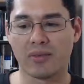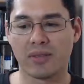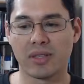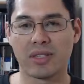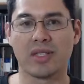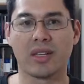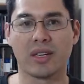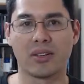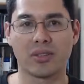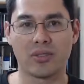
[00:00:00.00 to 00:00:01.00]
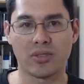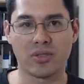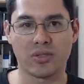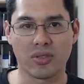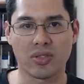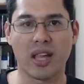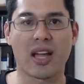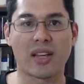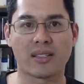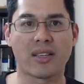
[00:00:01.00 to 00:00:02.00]
listening to
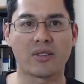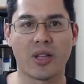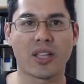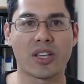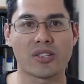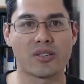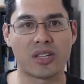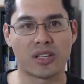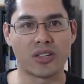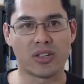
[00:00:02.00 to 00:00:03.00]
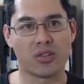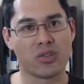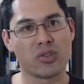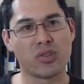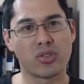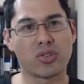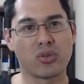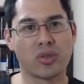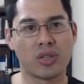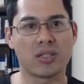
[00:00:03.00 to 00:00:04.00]
society's expectation telling you should
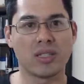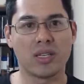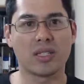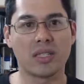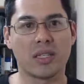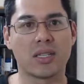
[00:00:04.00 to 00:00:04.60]
do this, this,